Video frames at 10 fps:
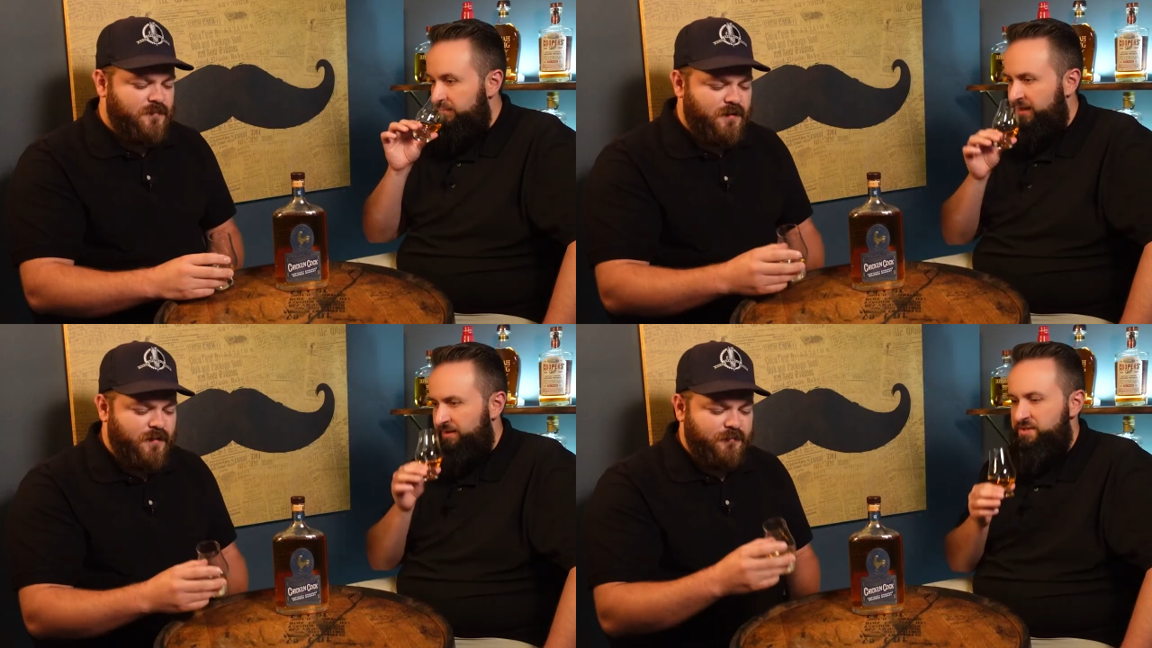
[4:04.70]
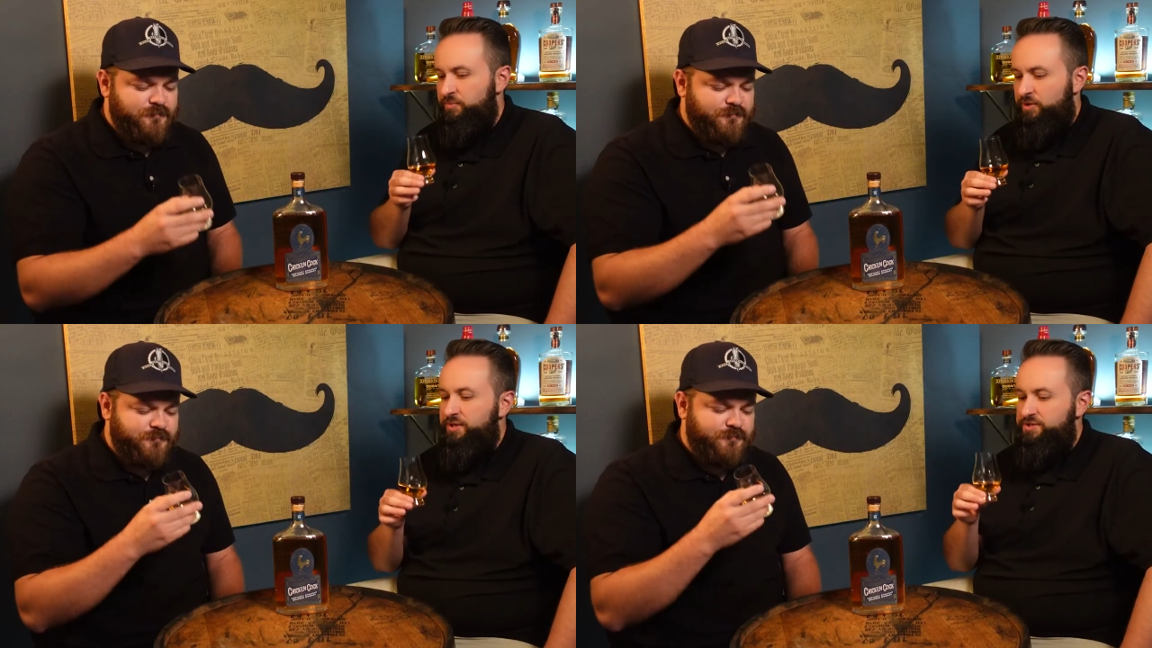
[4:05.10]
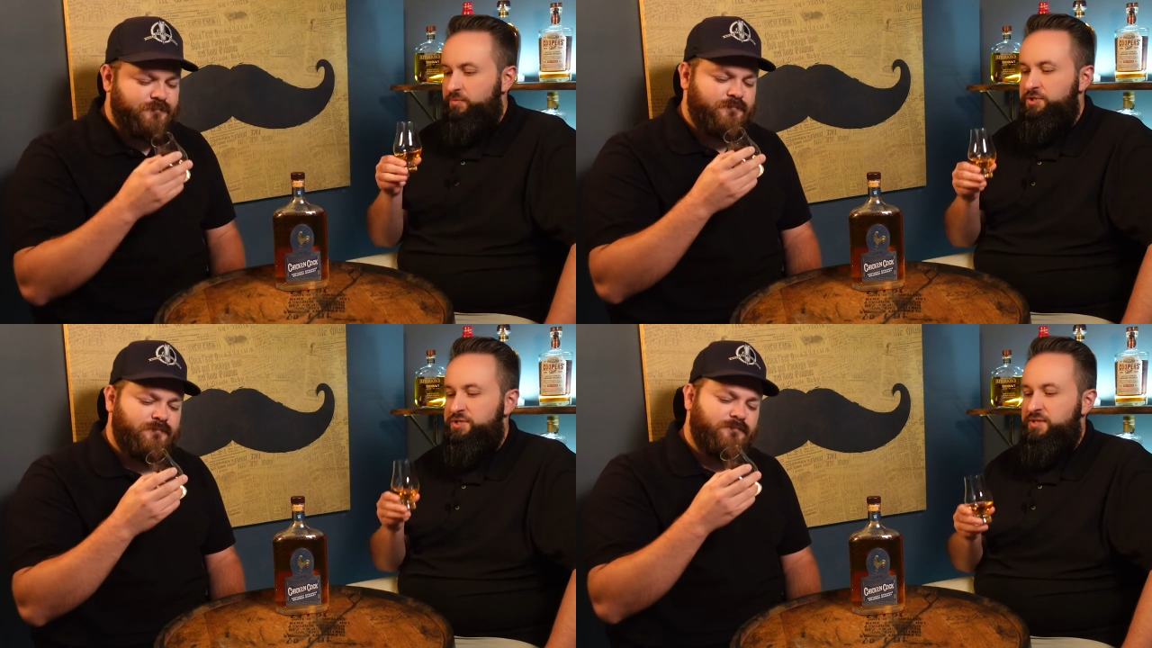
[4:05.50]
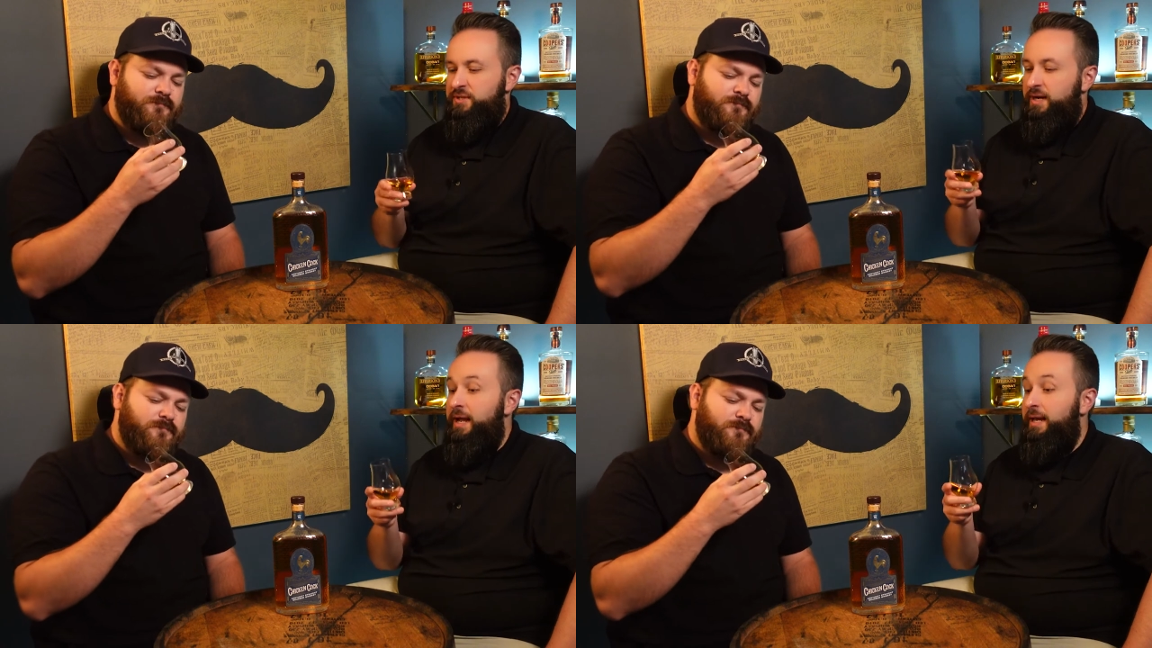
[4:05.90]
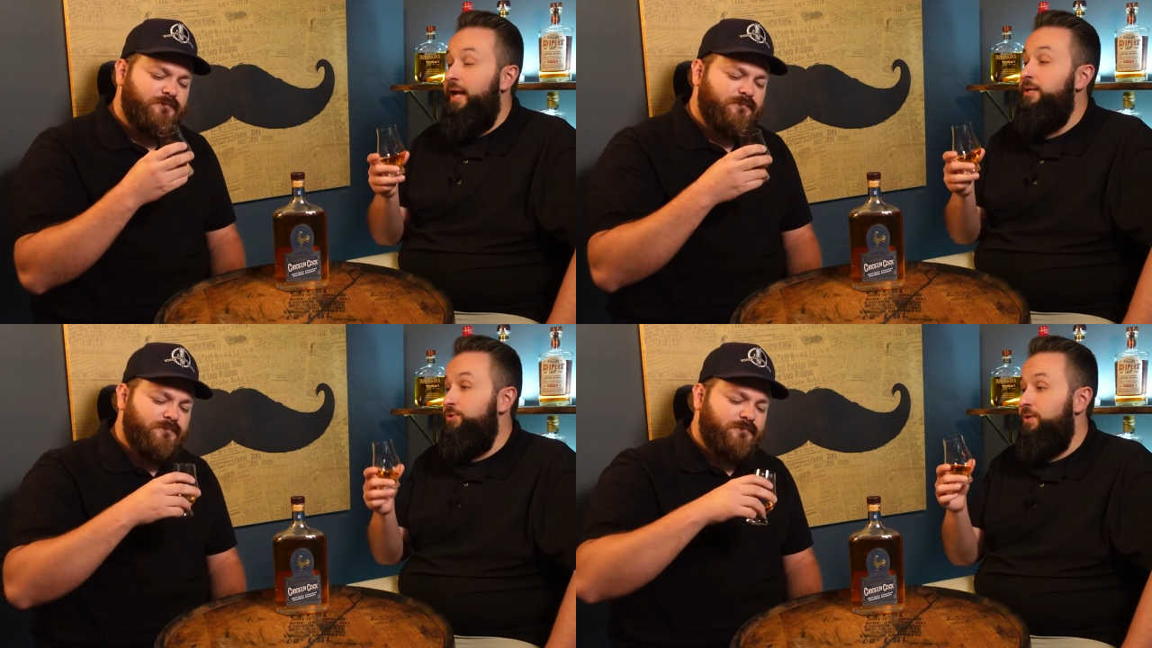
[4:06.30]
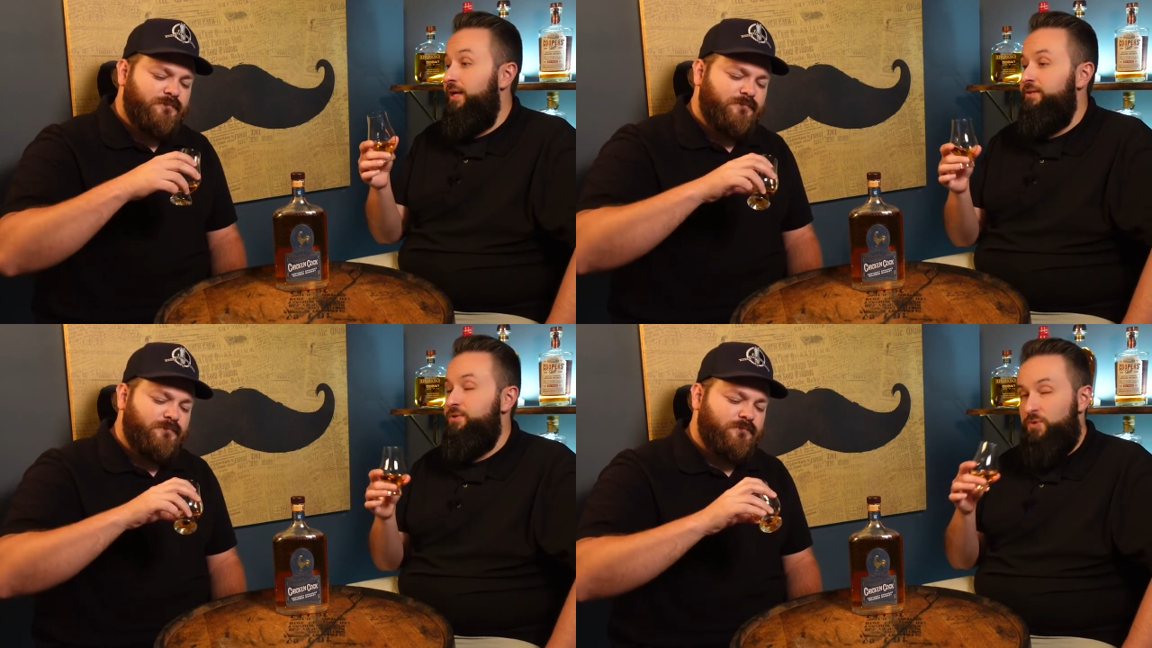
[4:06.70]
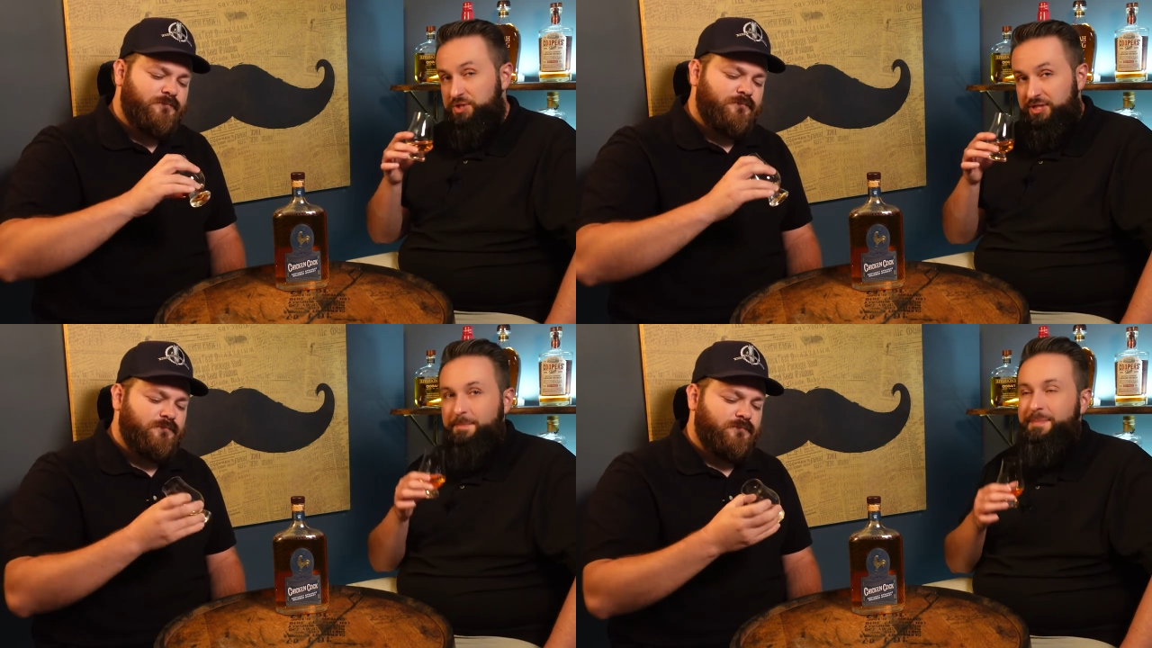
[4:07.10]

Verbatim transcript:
Speaker 1: yeah. there's some there's some richness in there. I, I do like those. Once you get